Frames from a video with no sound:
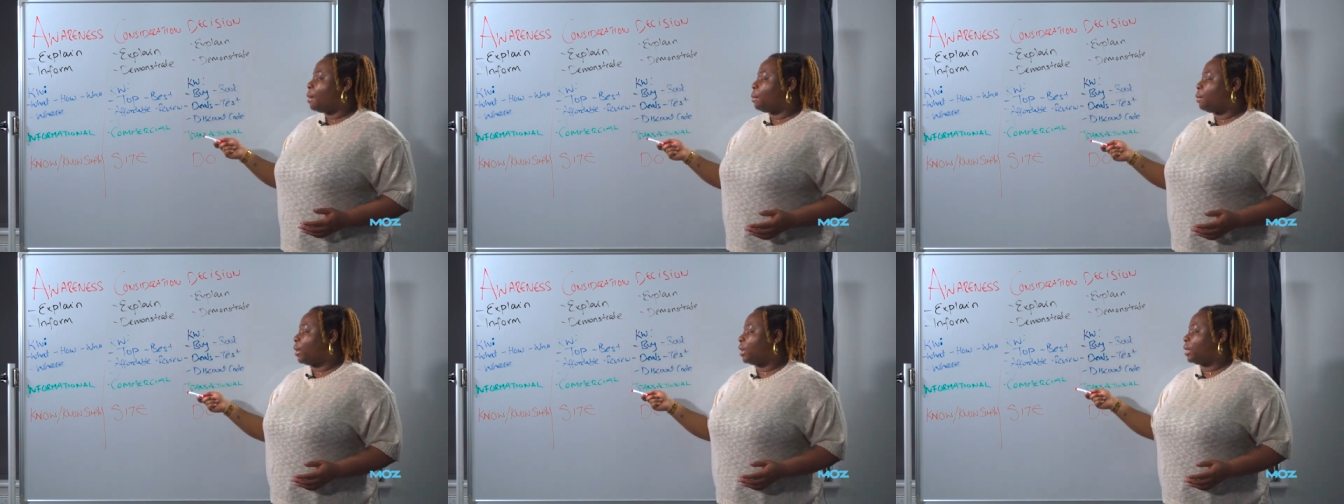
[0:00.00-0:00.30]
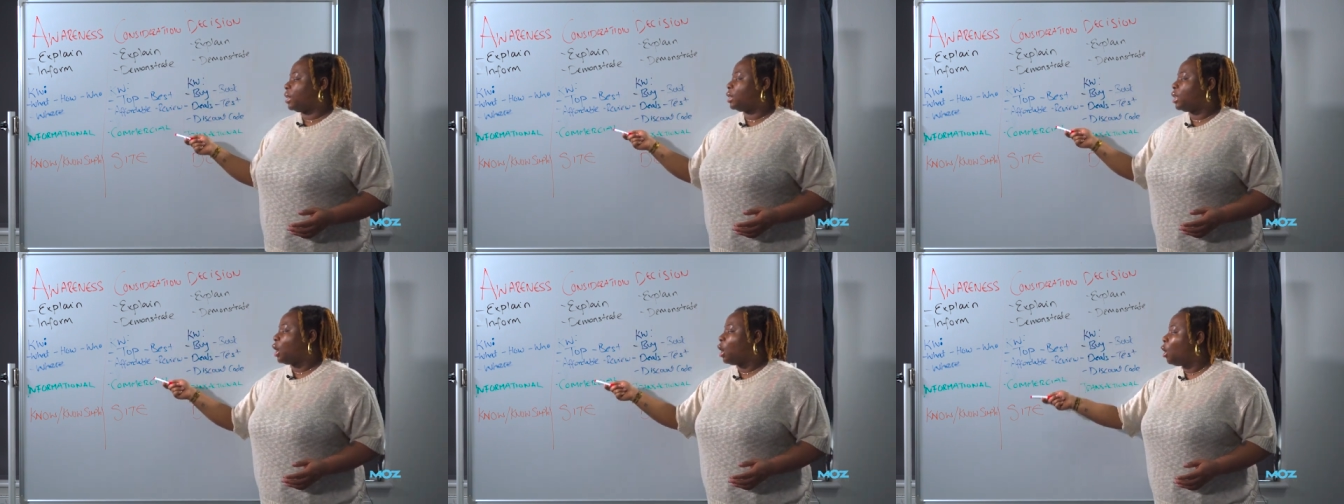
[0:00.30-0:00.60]

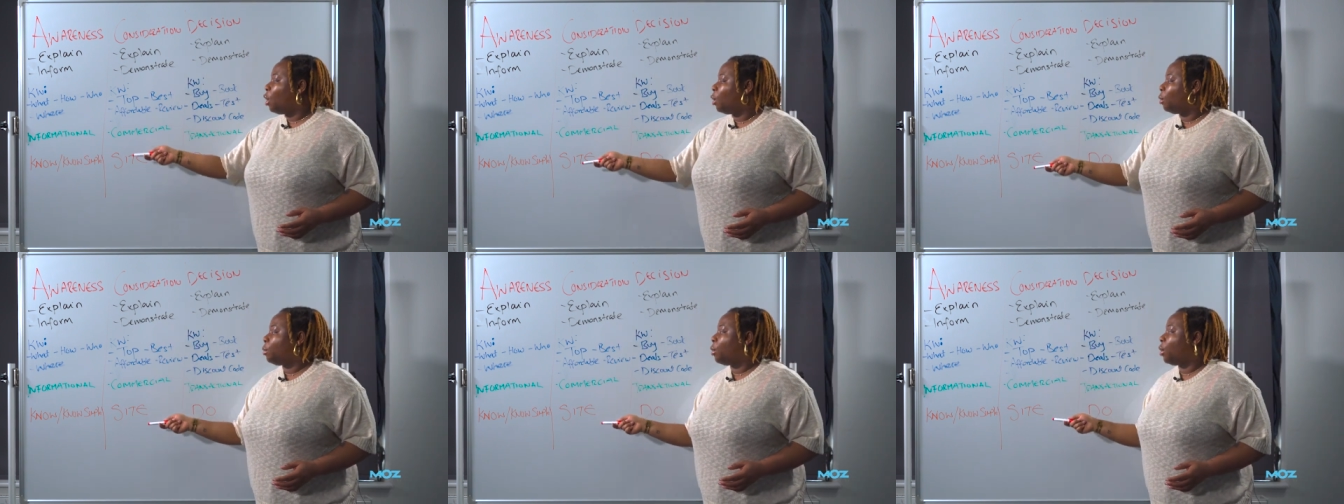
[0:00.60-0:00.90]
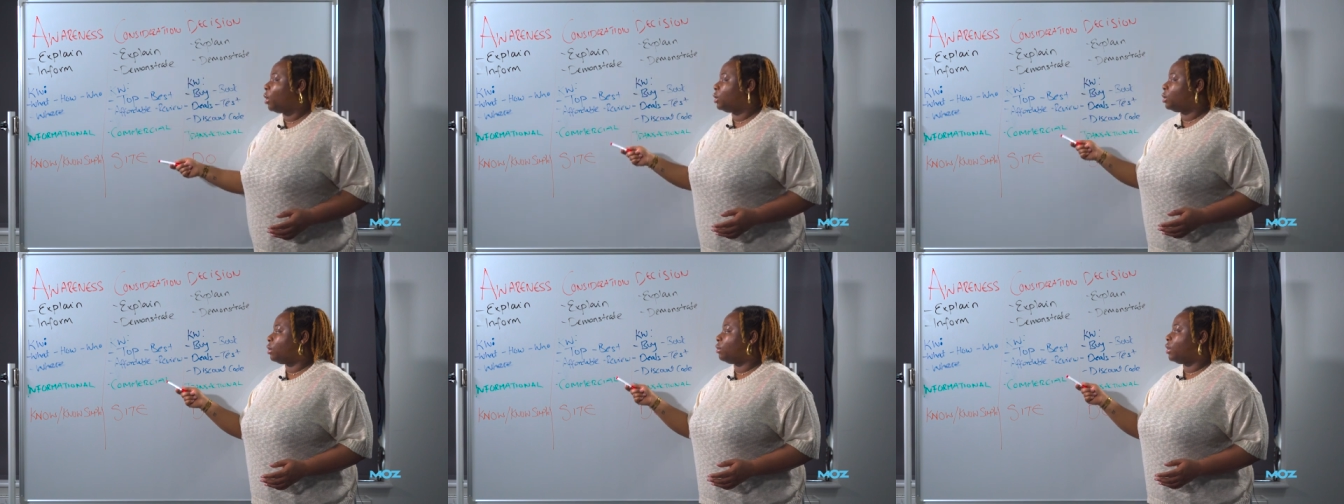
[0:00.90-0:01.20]
But the whole
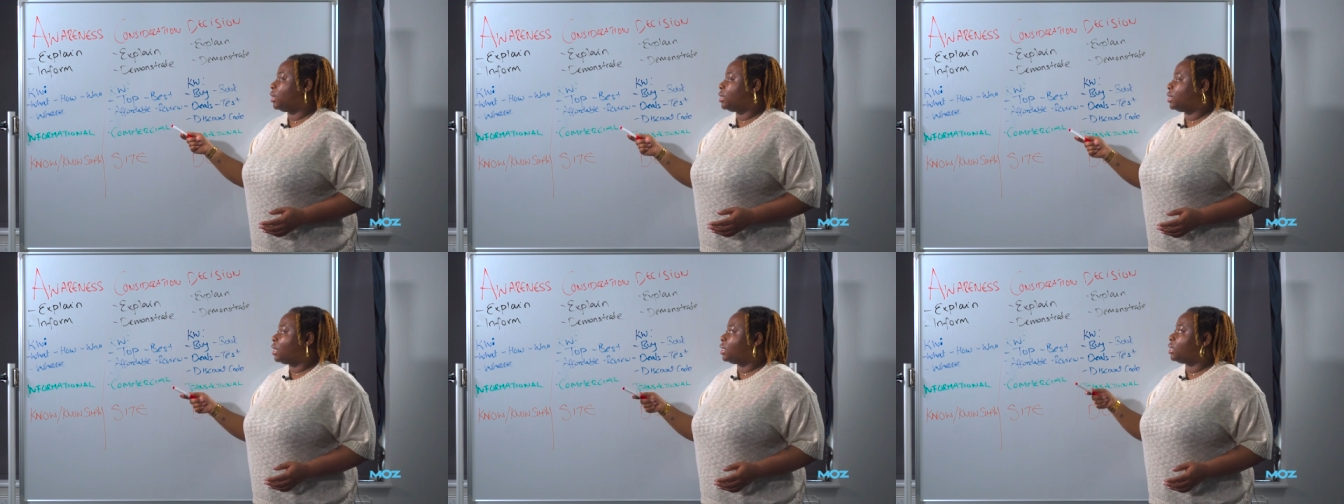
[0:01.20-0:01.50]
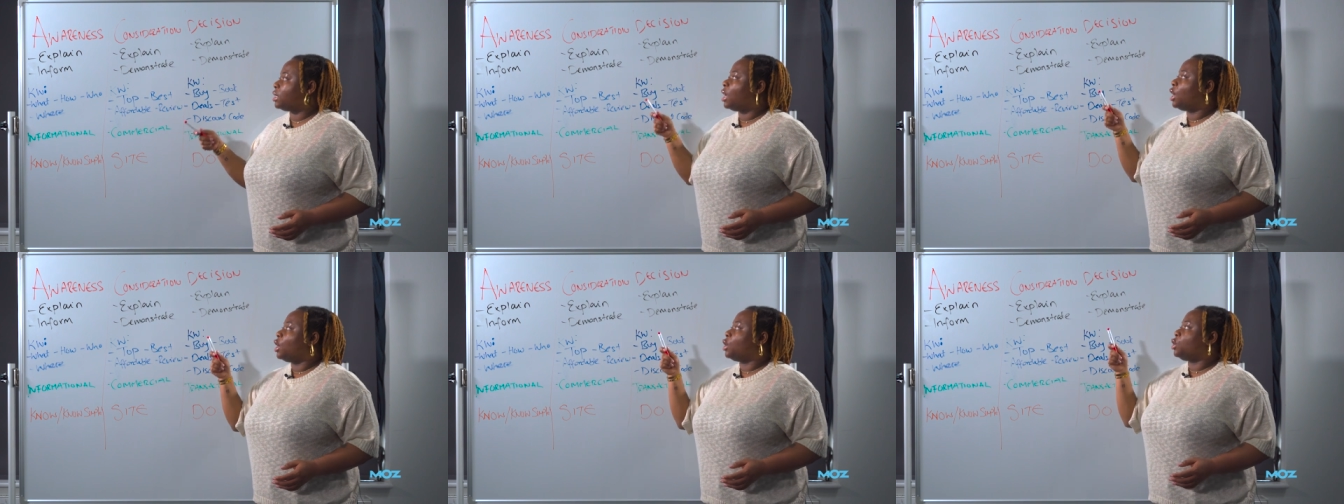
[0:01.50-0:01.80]
point of this
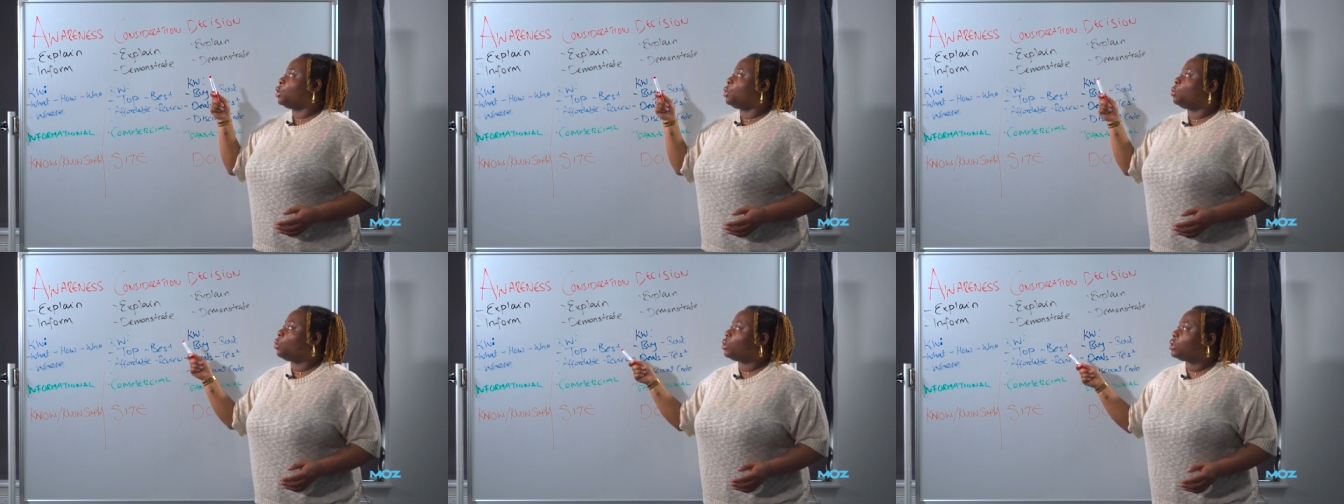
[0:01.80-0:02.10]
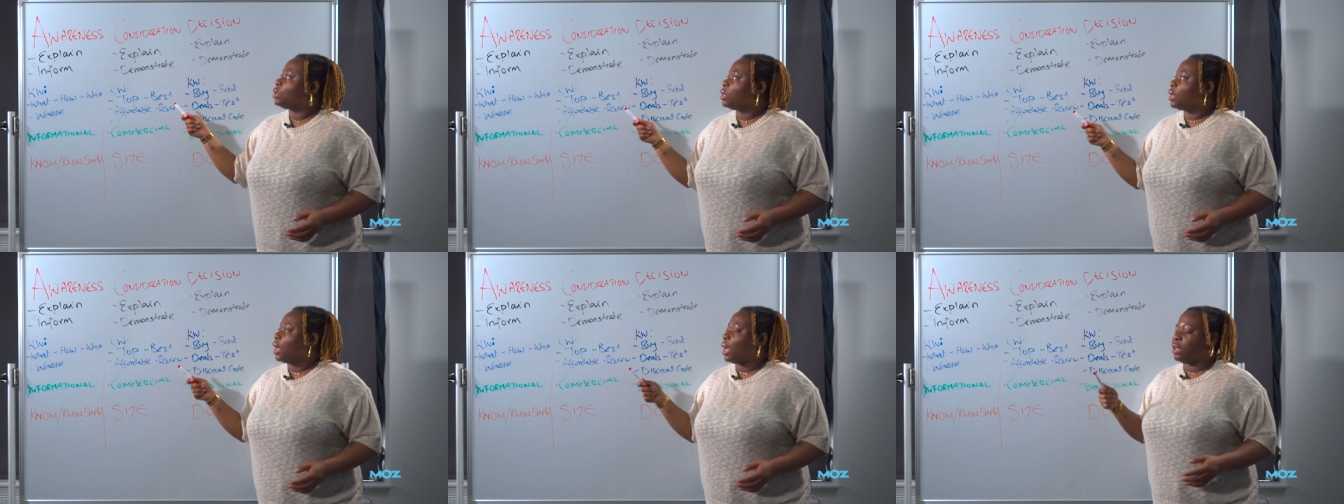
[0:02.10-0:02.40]
is you
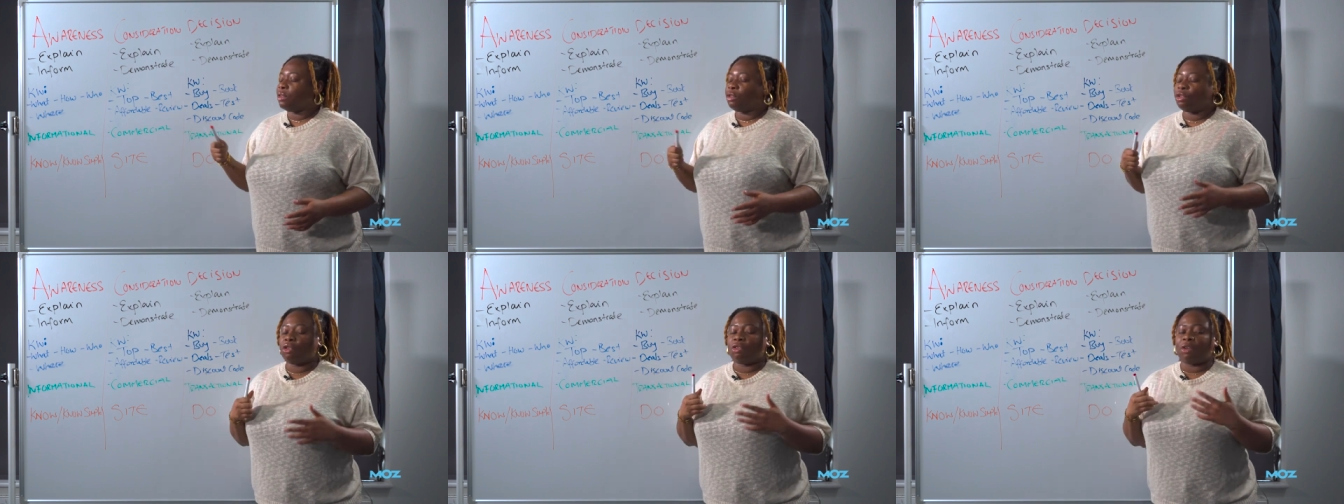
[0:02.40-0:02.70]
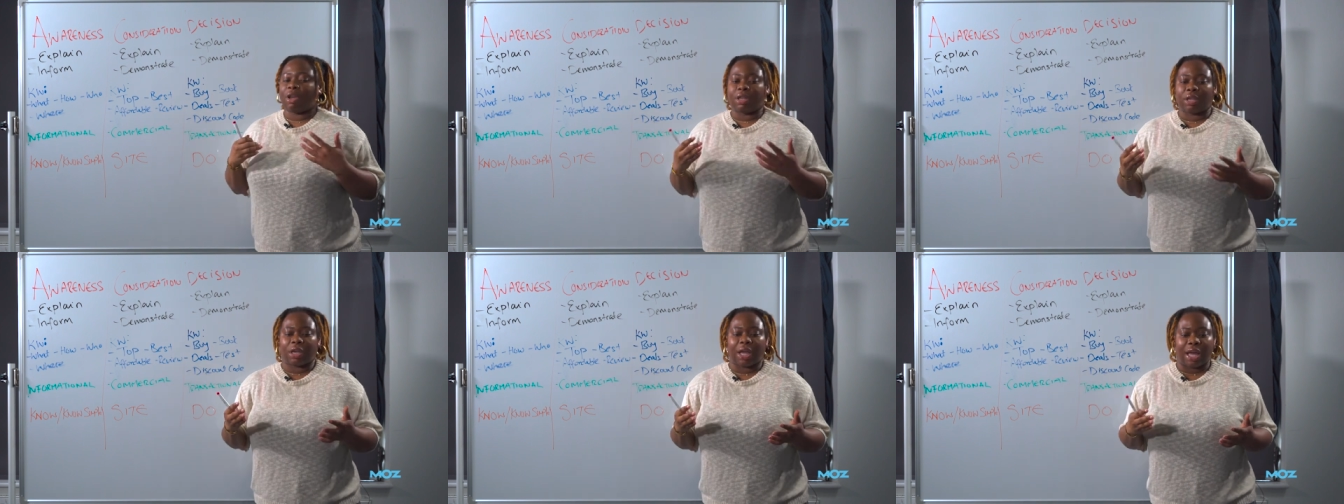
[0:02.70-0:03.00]
want to kind of
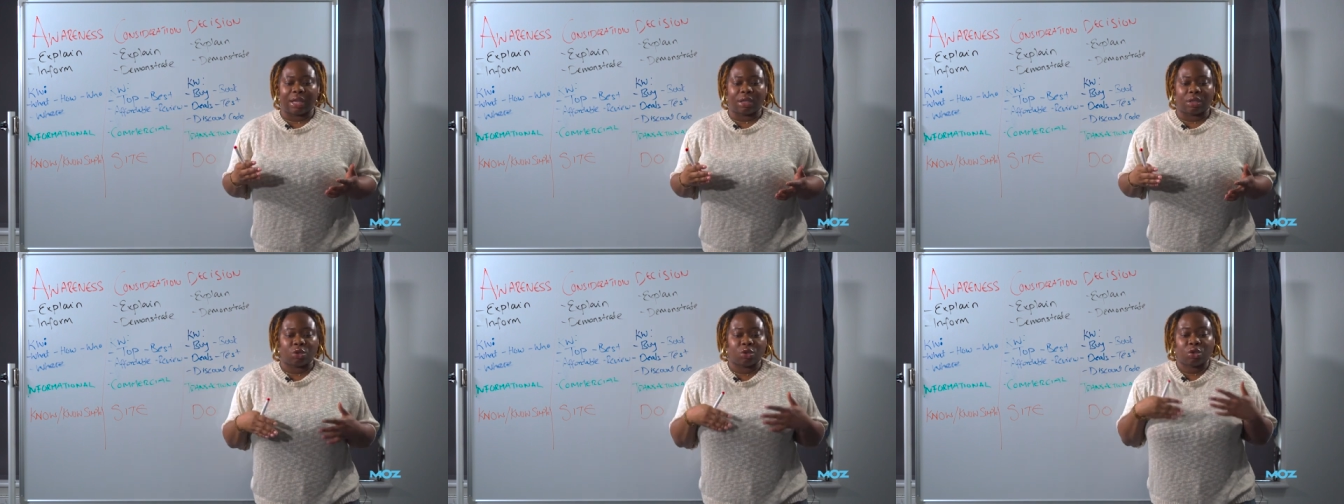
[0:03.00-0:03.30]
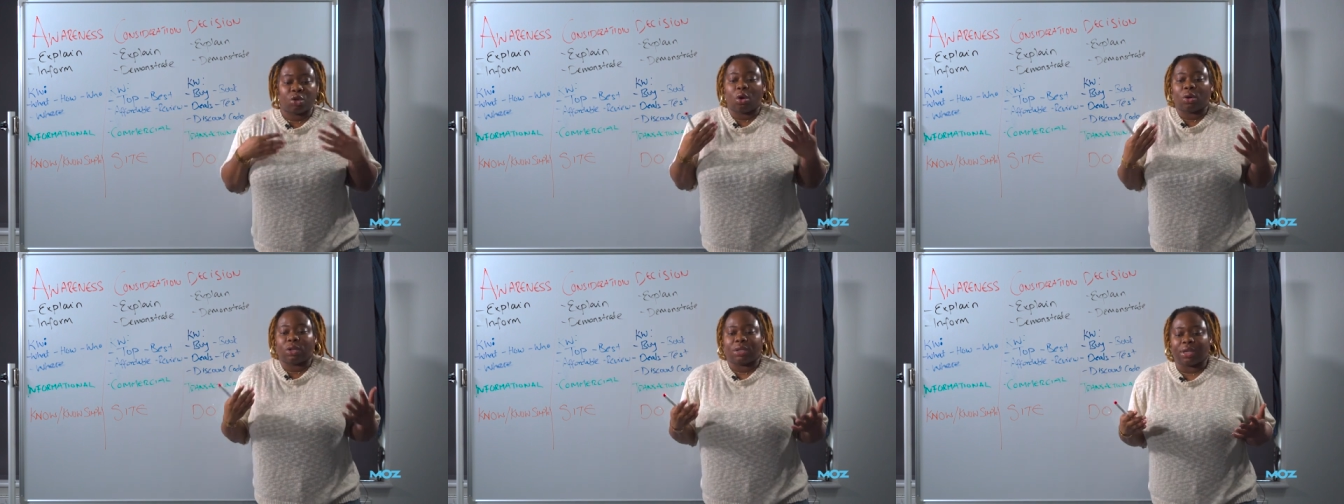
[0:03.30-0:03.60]
create the kind
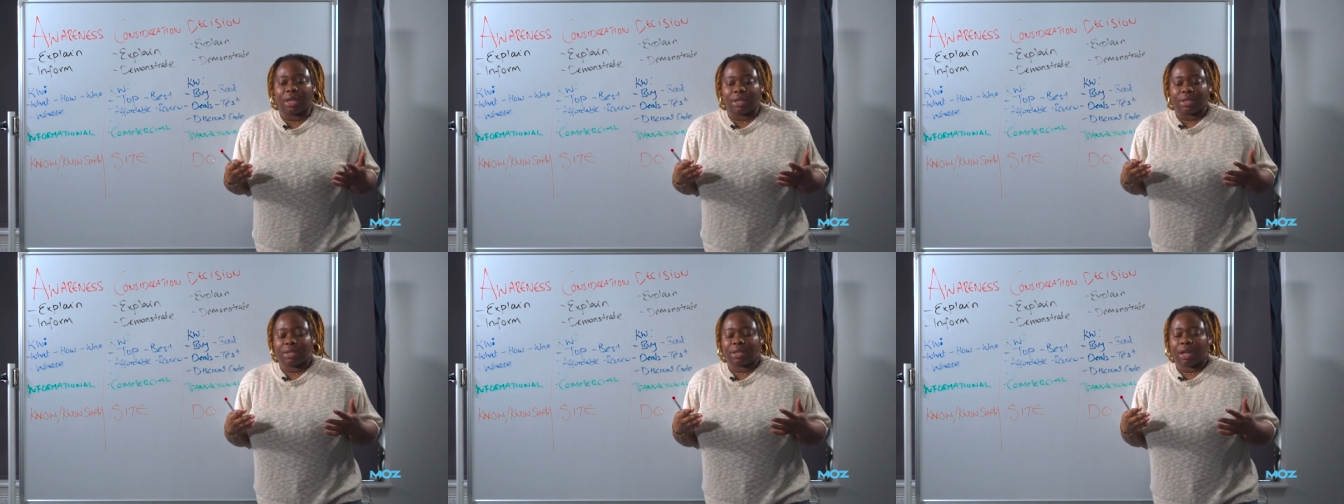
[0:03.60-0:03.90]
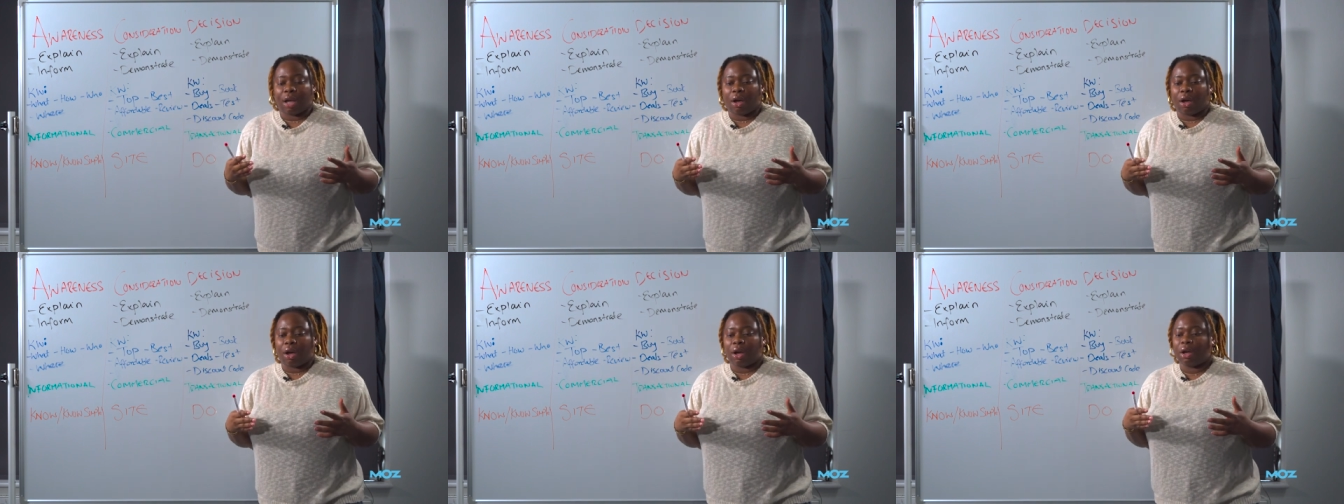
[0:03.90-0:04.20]
of contents
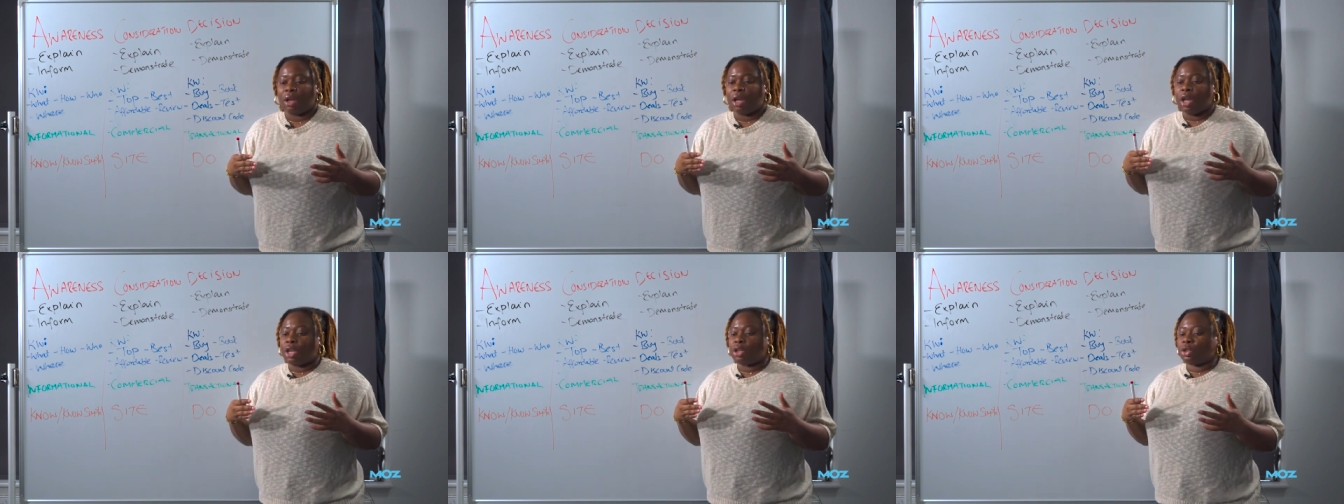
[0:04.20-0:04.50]
that are